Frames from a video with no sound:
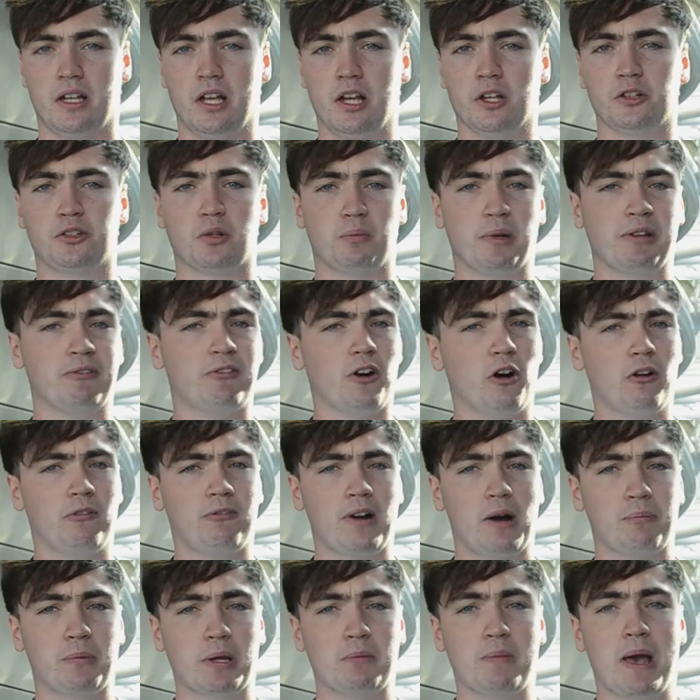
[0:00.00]
So before
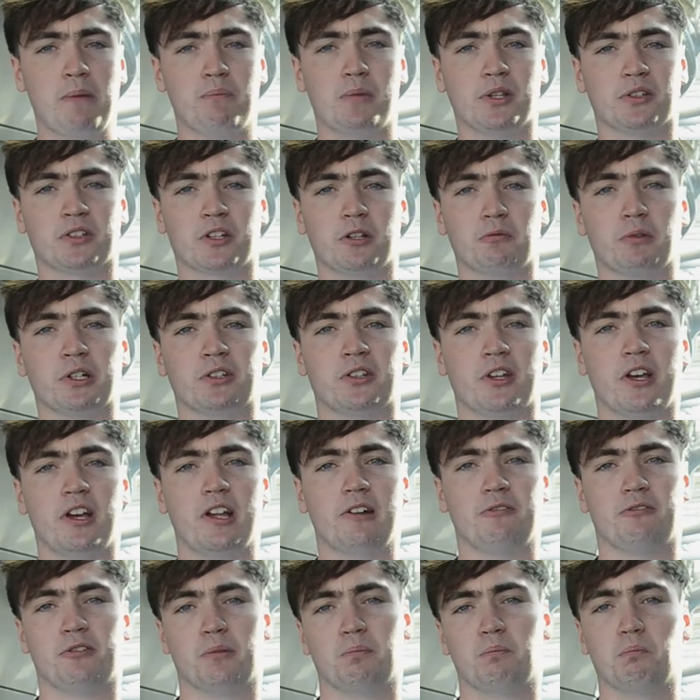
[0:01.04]
family members can
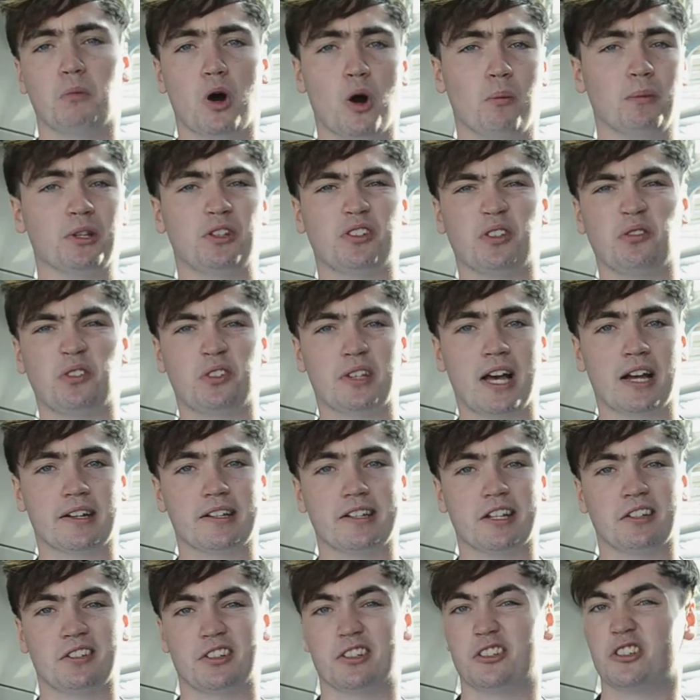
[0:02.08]
return from moments of
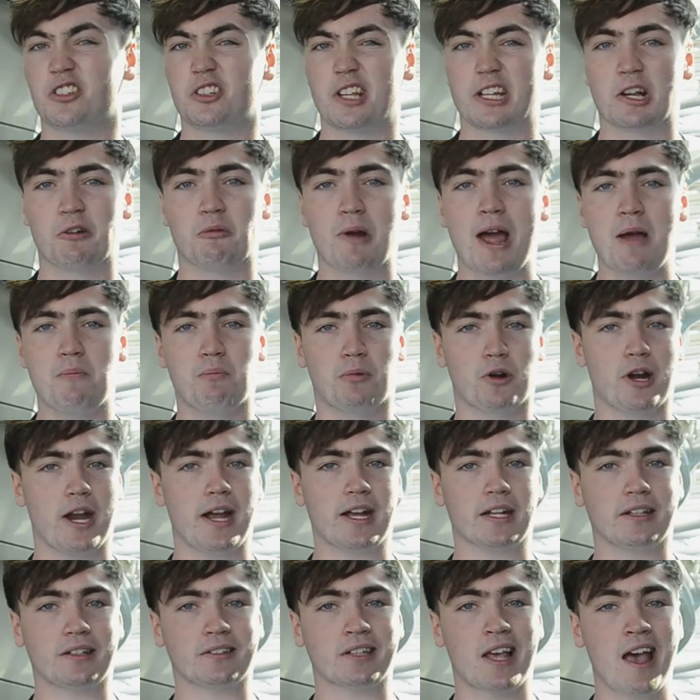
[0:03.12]
sadness and cigarette
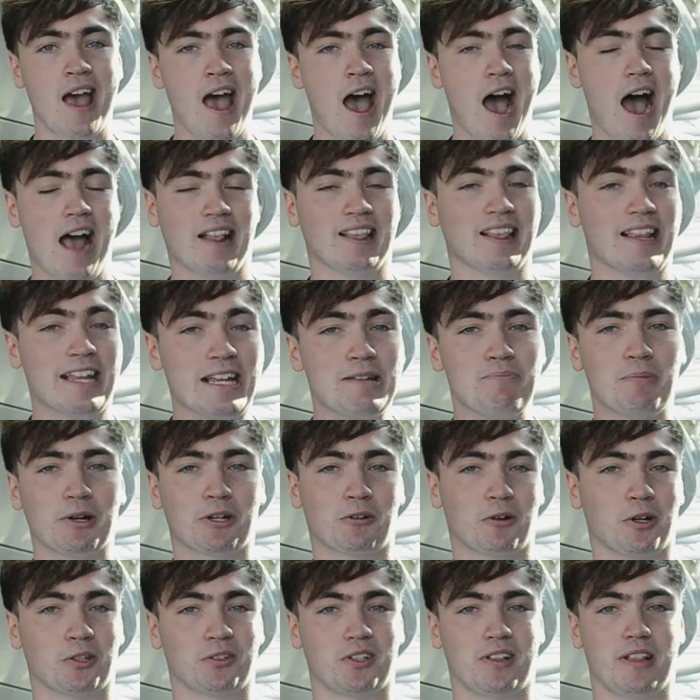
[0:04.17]
breaks, I leap
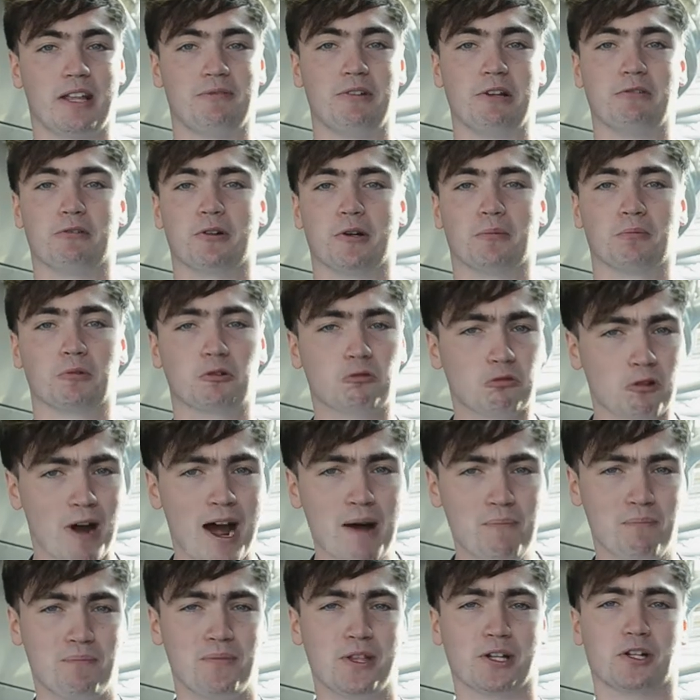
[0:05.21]
across the living room,
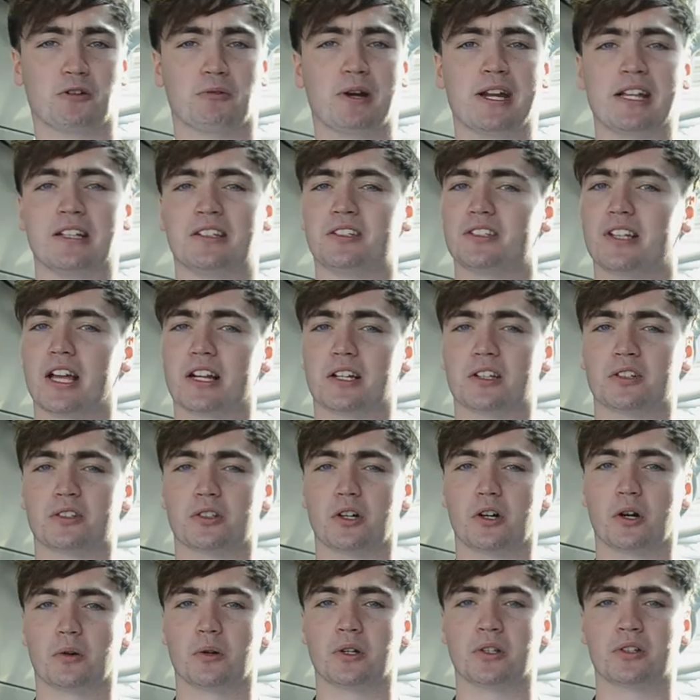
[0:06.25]
grab the green
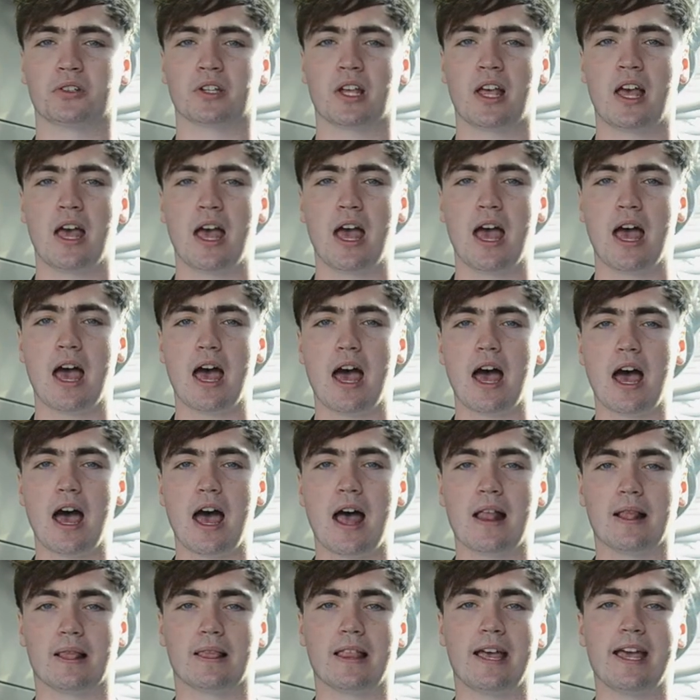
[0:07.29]
stegosaurus,
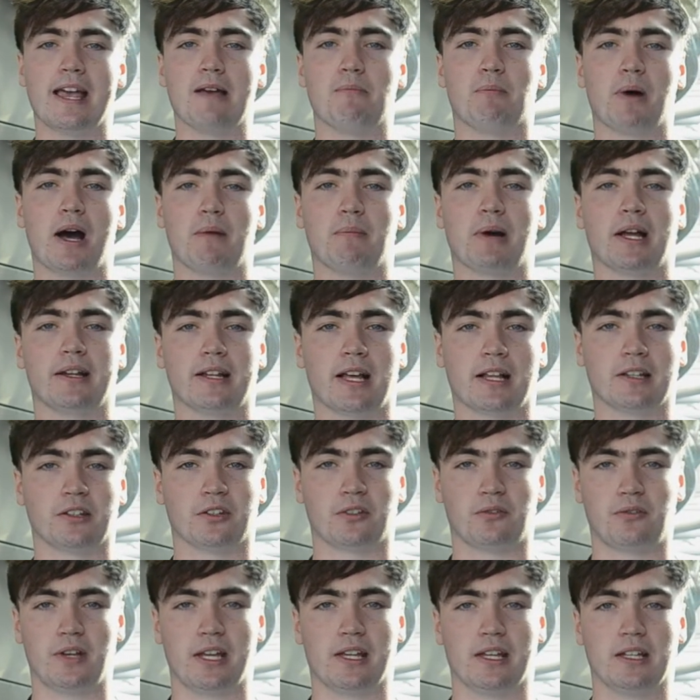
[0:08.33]
and lay it by my
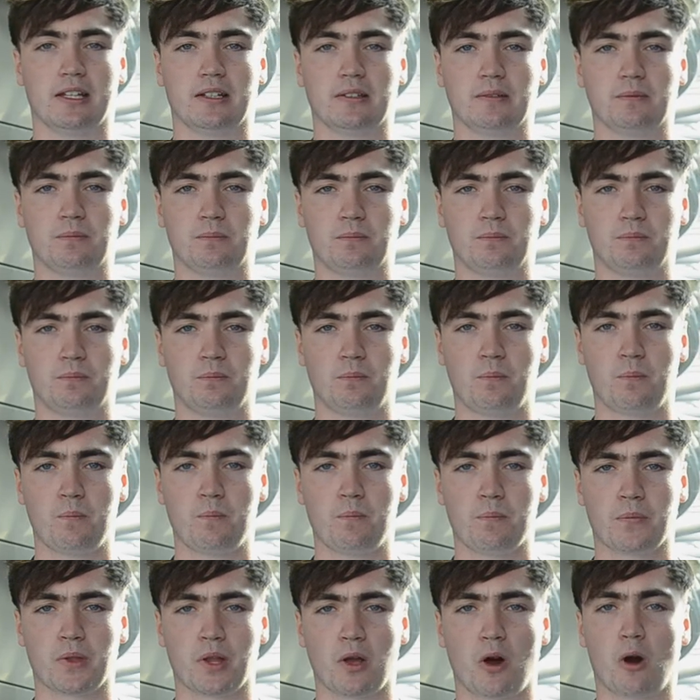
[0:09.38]
Nan's feet.
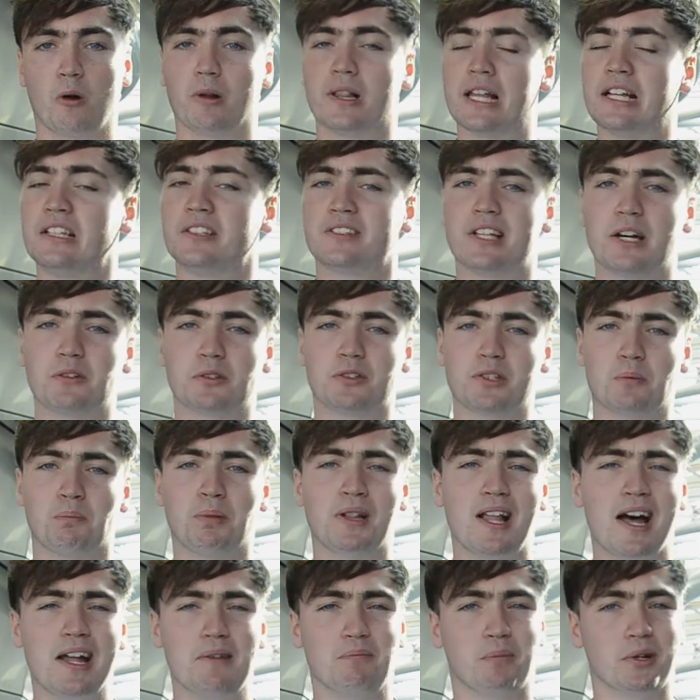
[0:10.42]
Or at least that was the
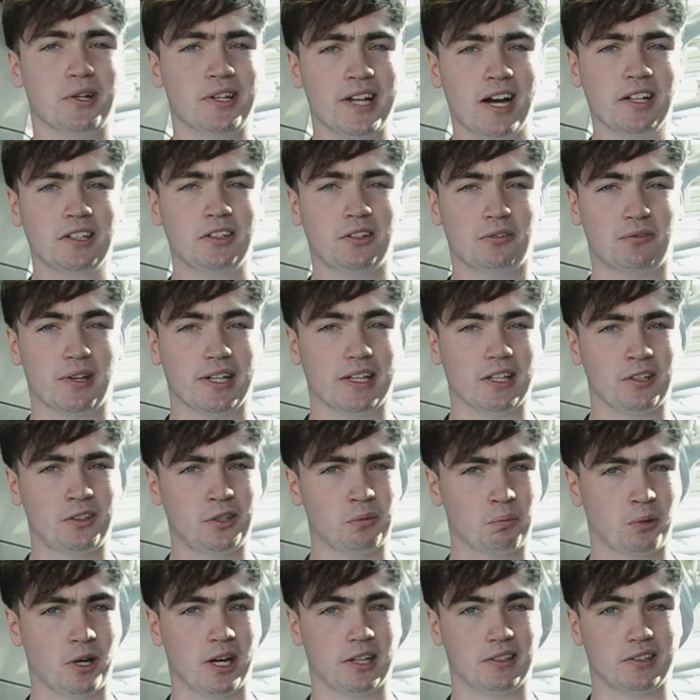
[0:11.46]
plan, but Nan's feet are
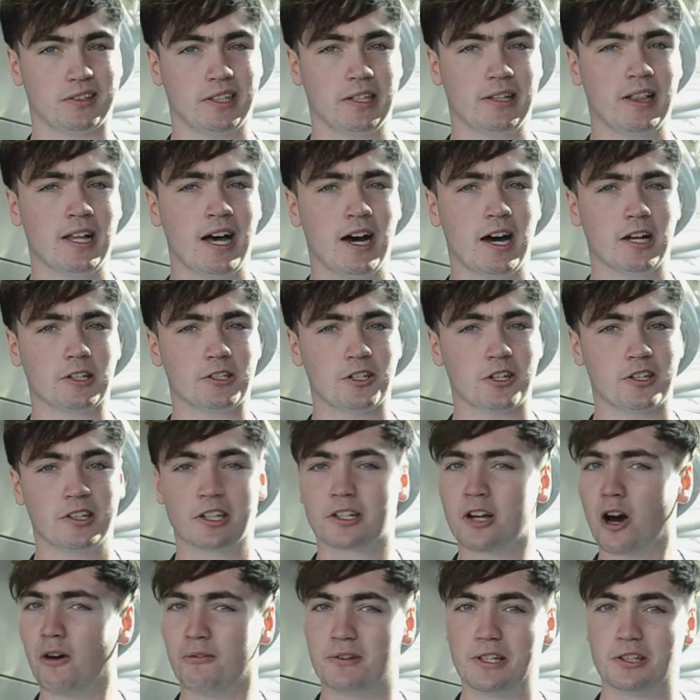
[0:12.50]
surprisingly large, and the
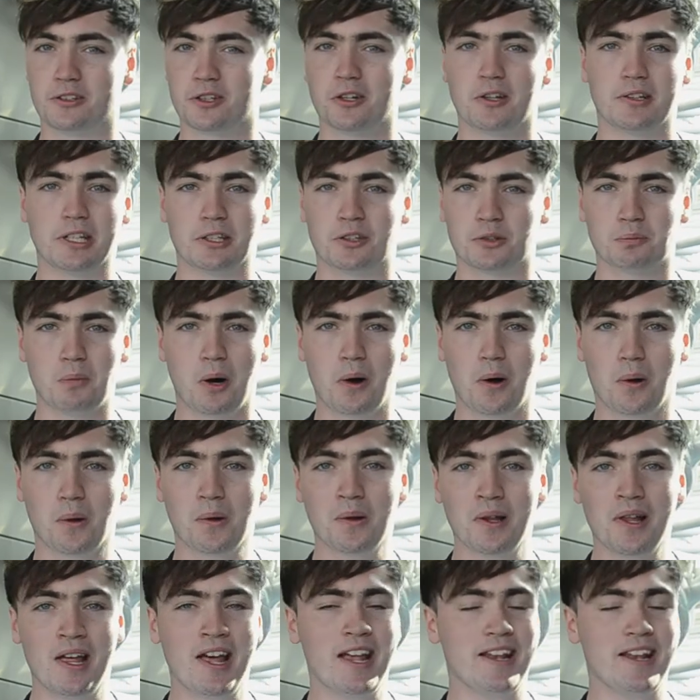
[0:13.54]
coffin's only small.